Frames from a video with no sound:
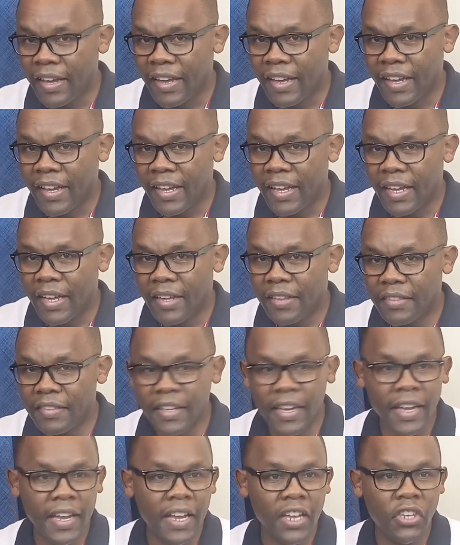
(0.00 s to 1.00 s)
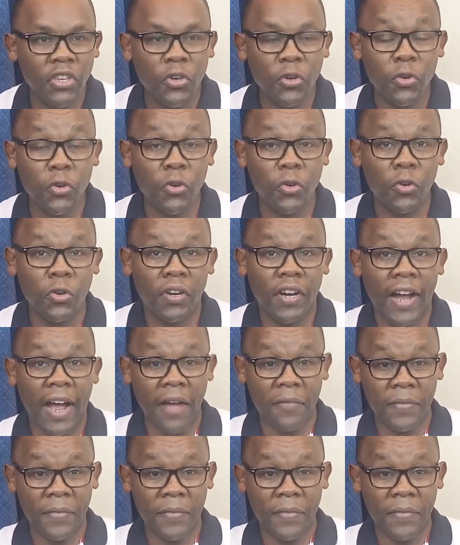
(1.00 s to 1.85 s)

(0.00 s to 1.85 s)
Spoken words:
There you have it.